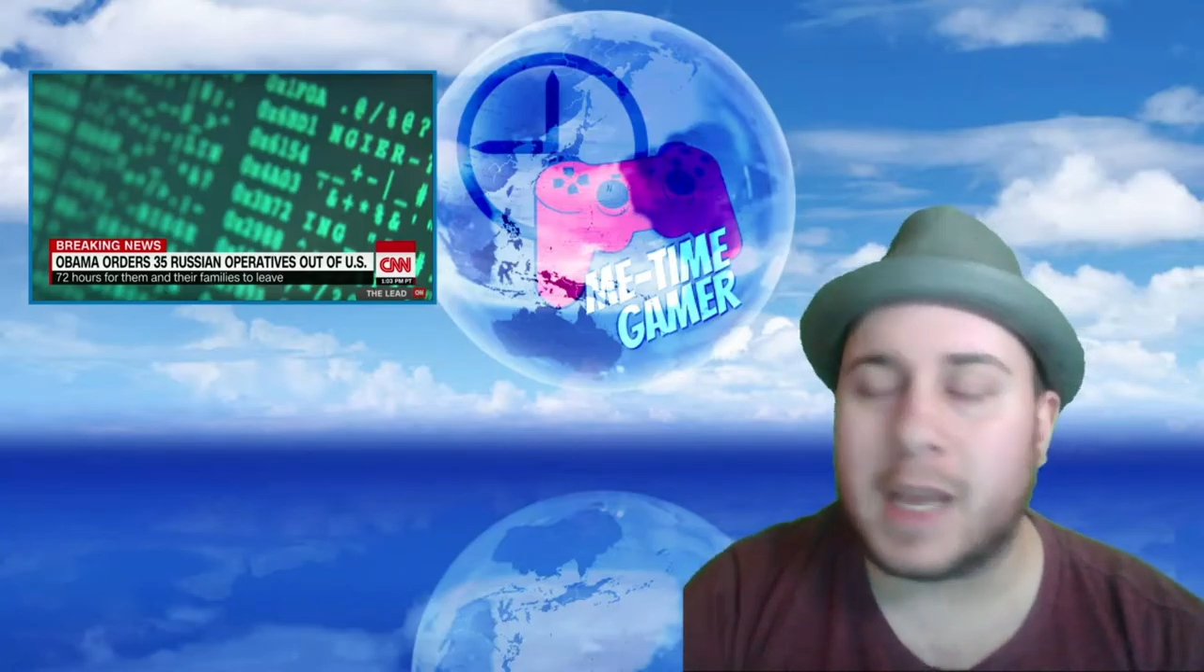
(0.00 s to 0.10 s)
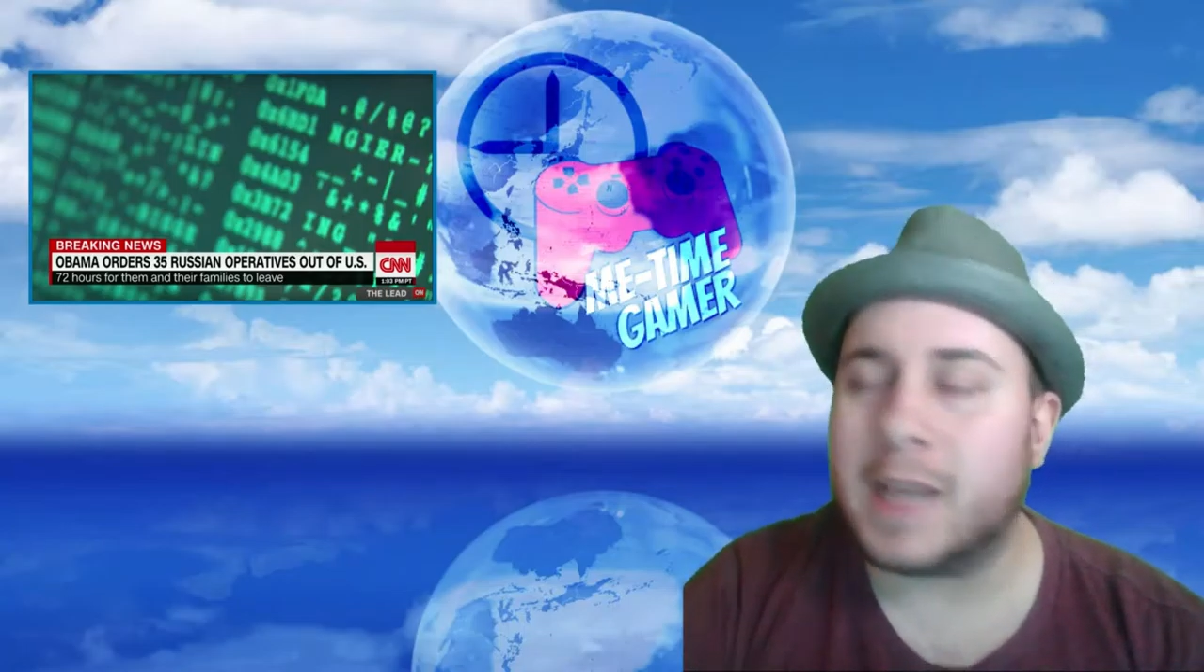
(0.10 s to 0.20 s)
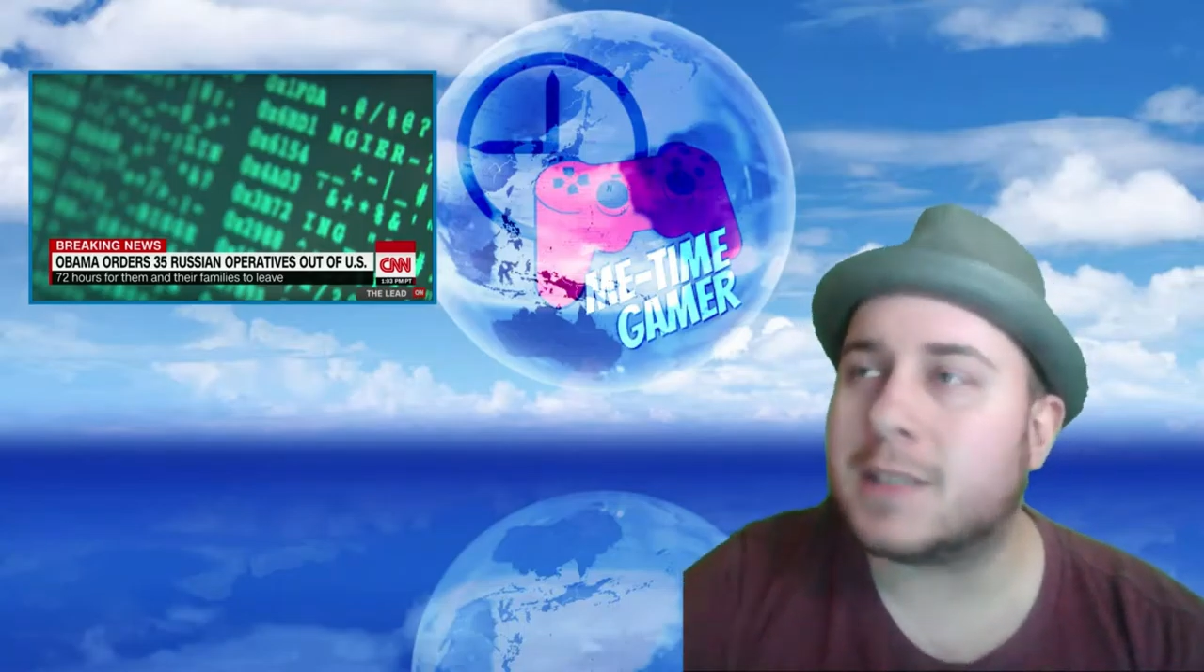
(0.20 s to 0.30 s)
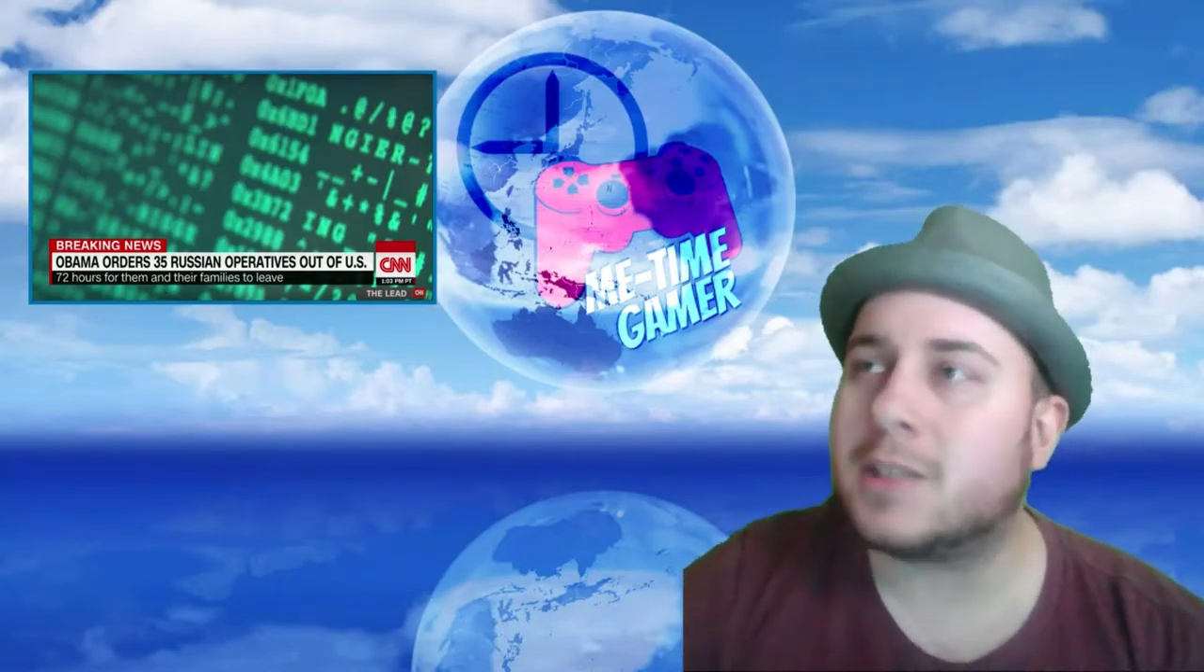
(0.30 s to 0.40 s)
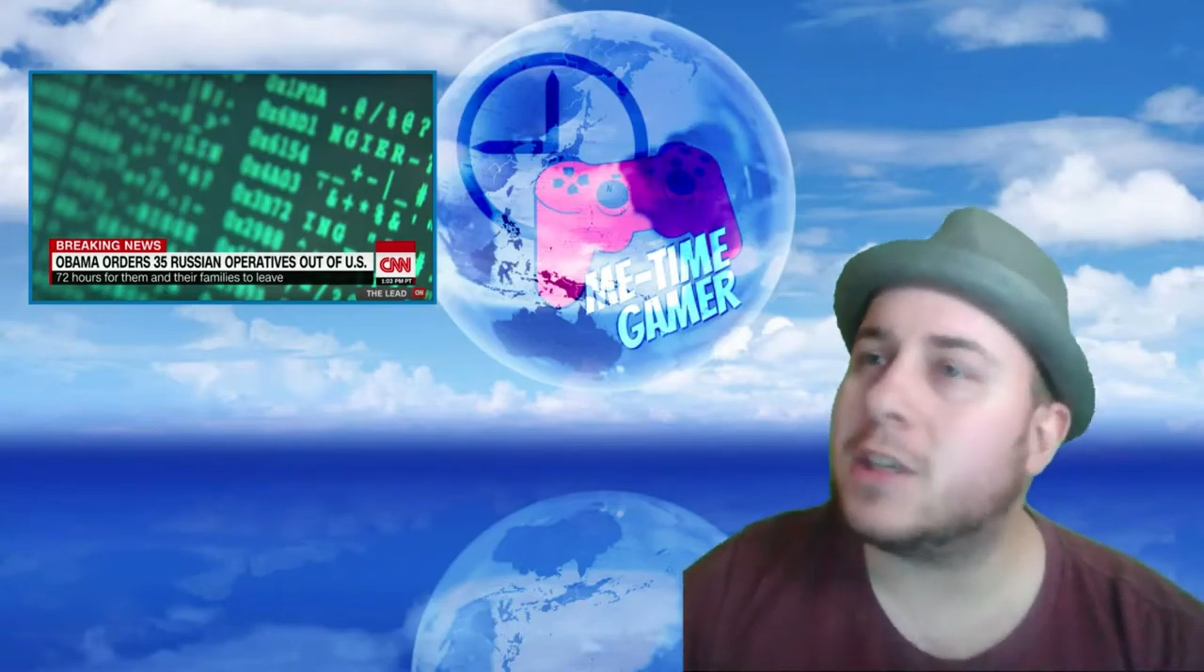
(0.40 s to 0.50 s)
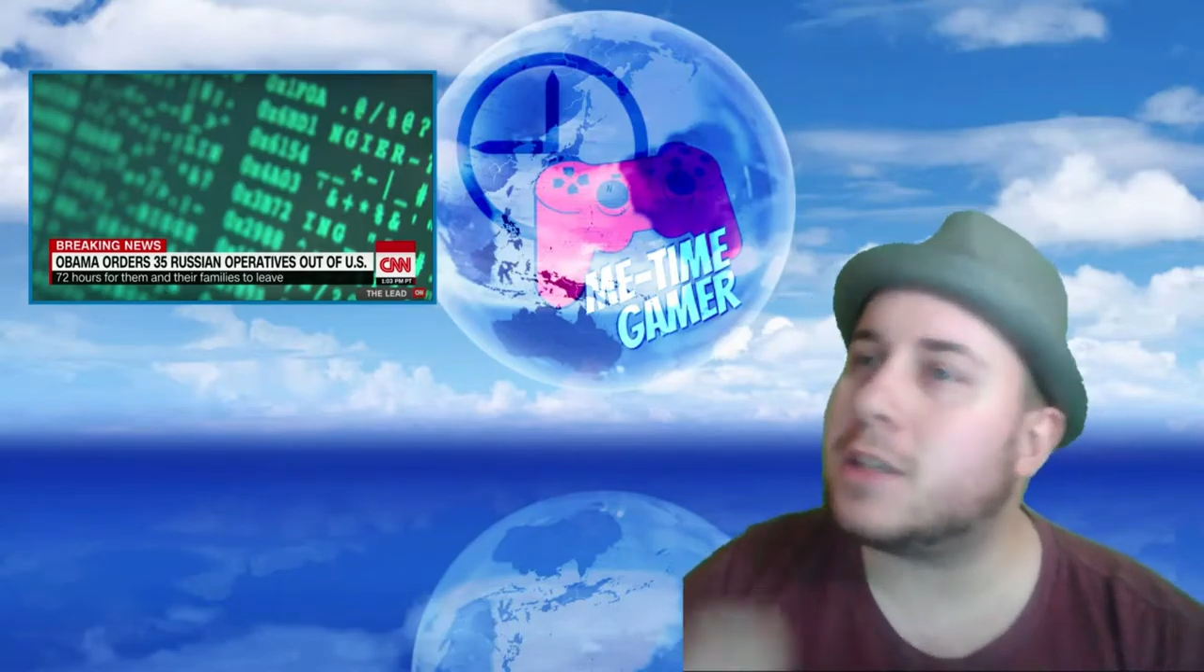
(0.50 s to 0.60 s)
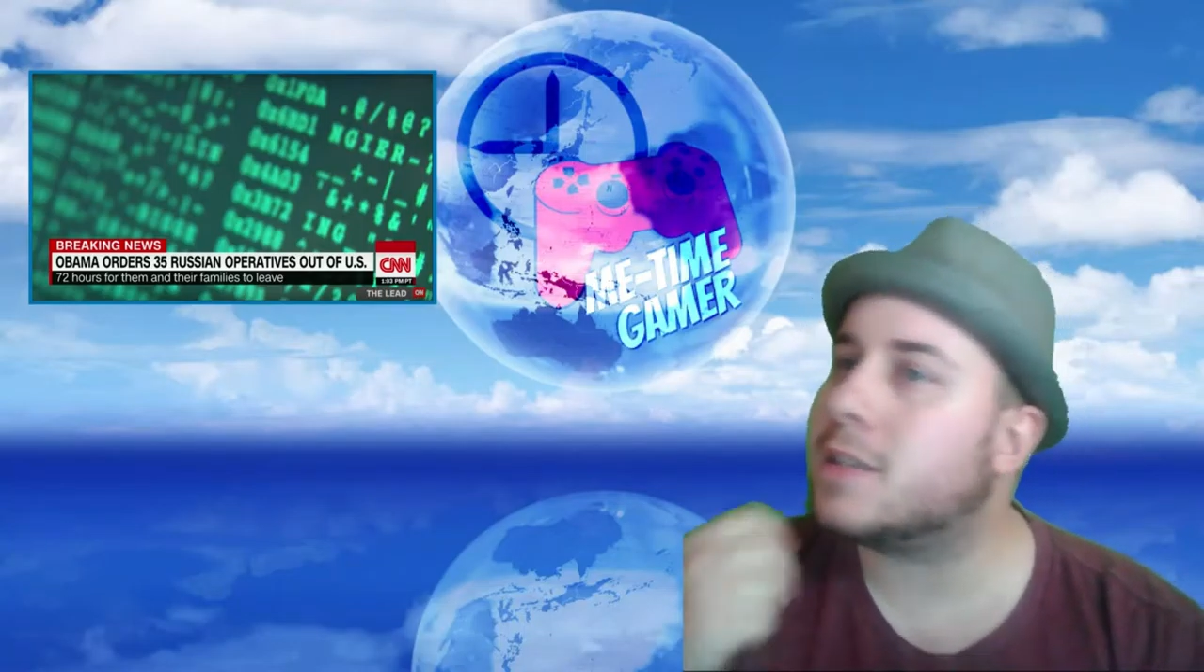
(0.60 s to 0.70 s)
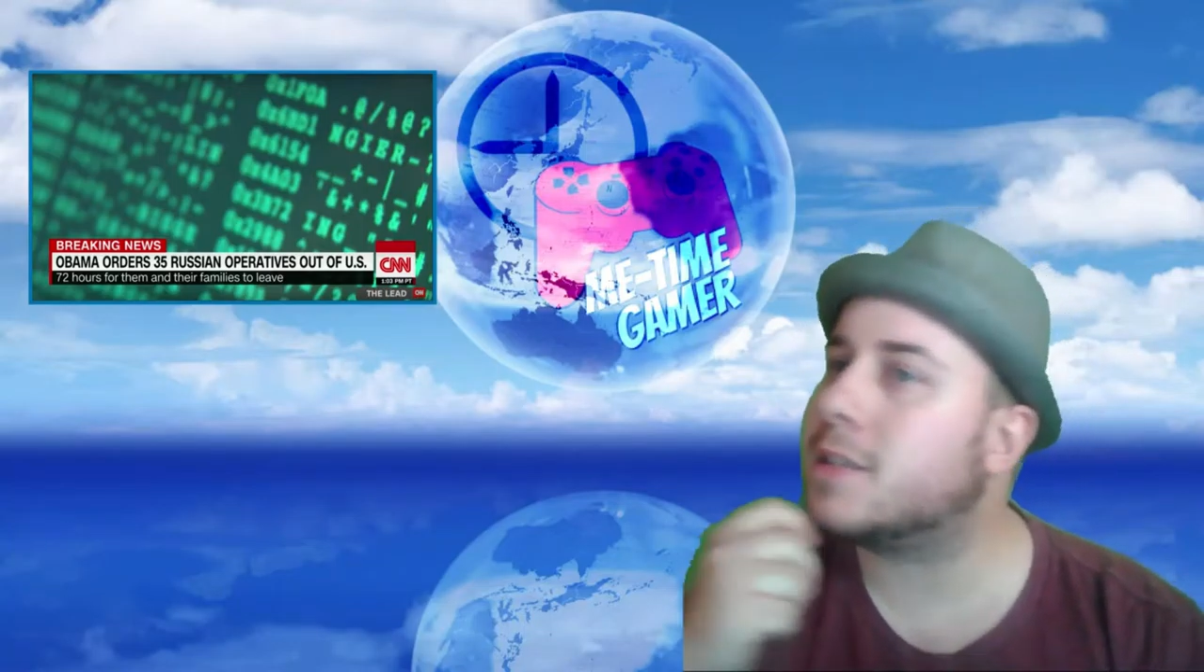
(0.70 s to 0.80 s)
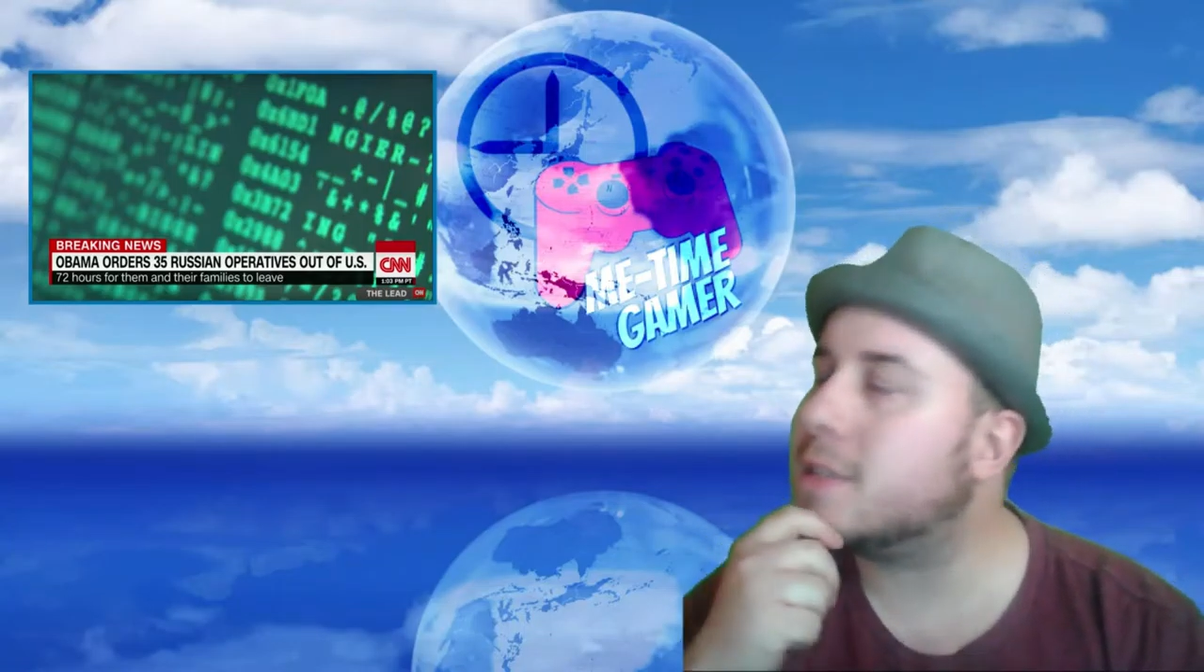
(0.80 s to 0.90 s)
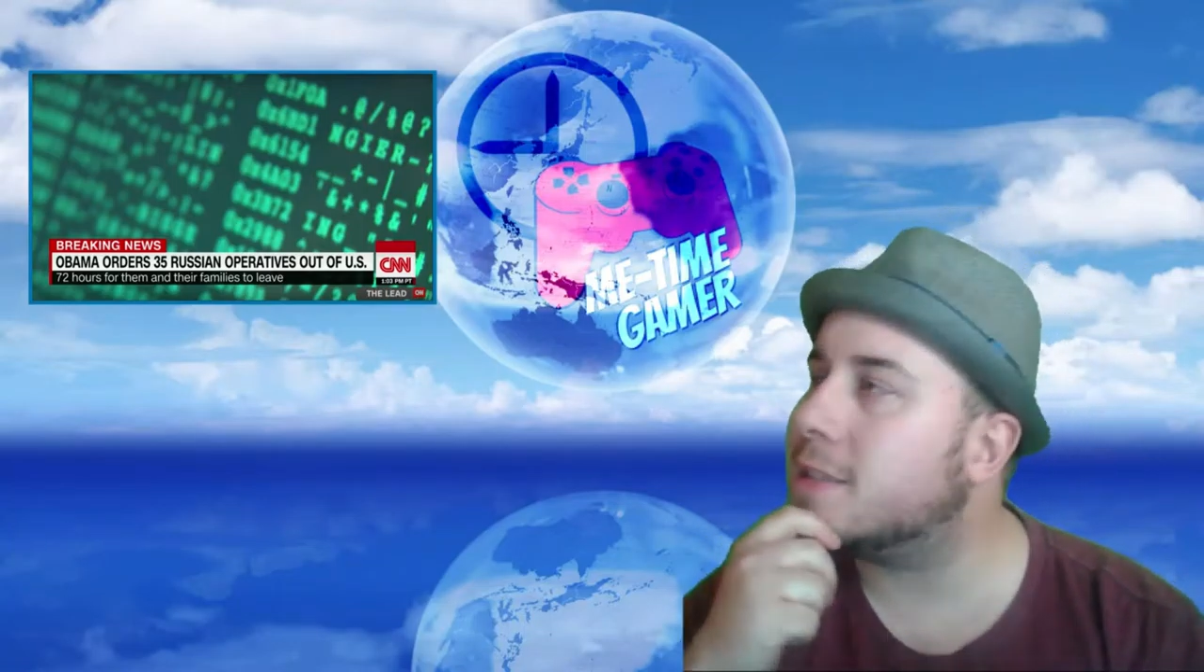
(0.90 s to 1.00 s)
it
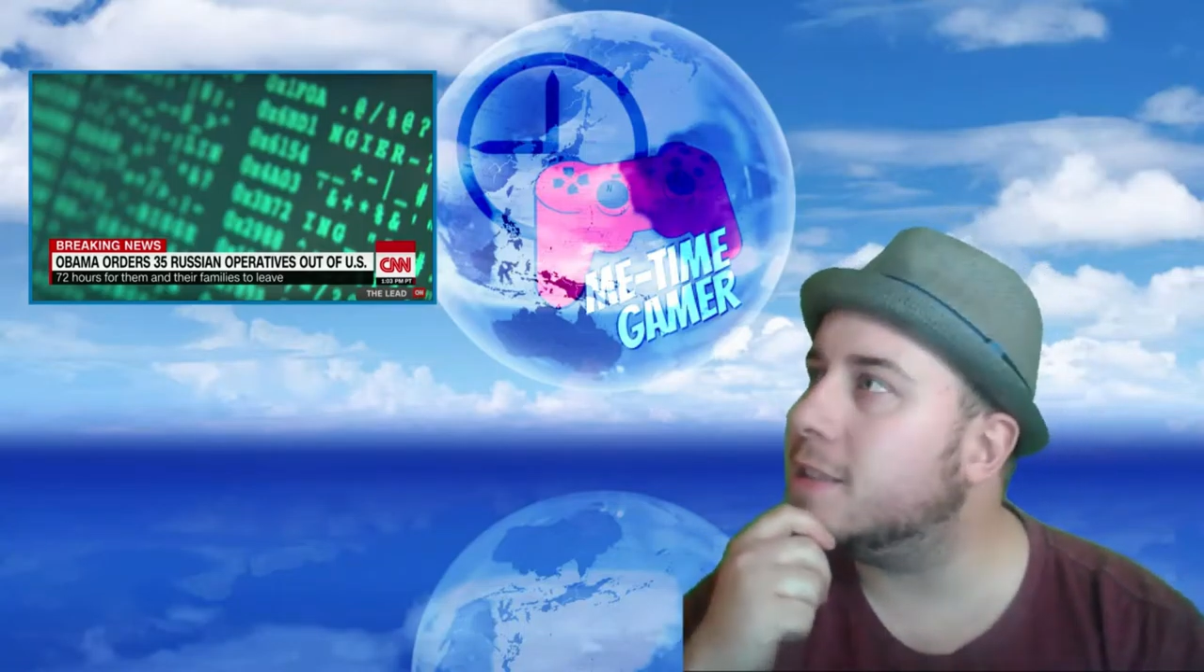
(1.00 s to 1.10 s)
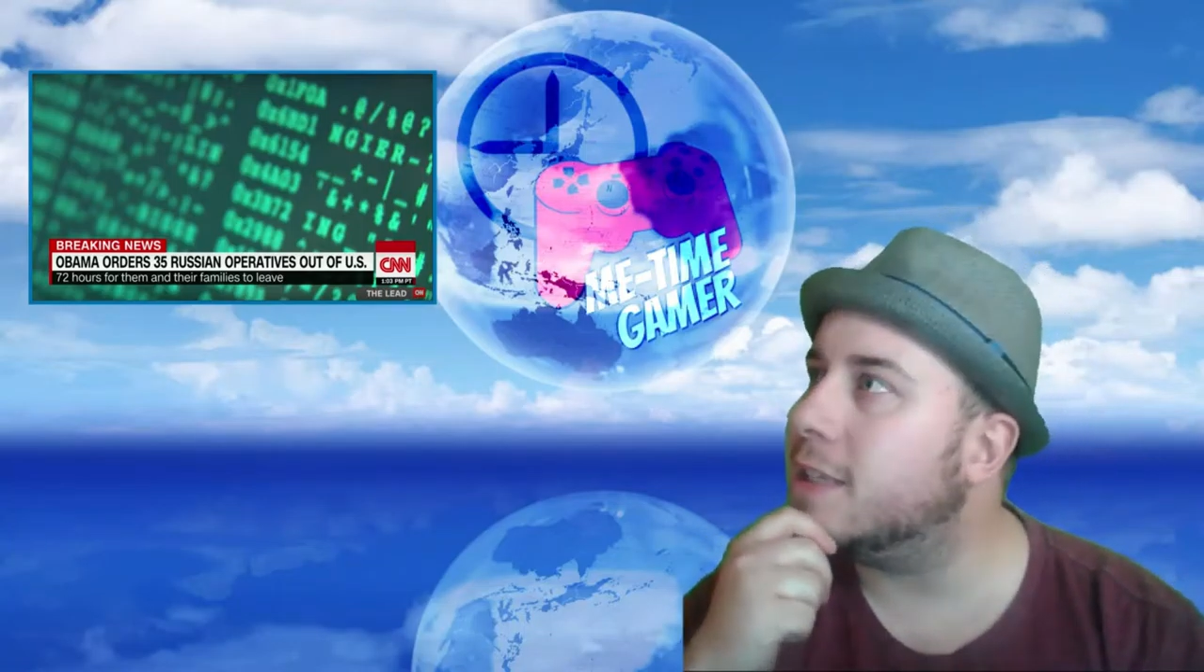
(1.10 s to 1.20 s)
just